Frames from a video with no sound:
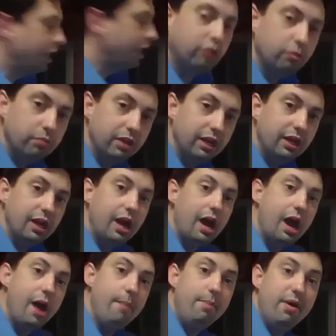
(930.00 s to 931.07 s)
it has to
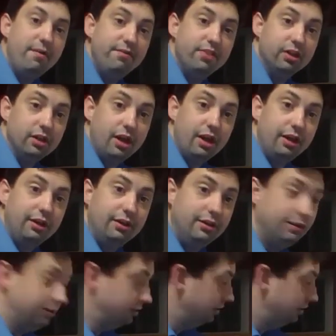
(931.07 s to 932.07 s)
be above the line.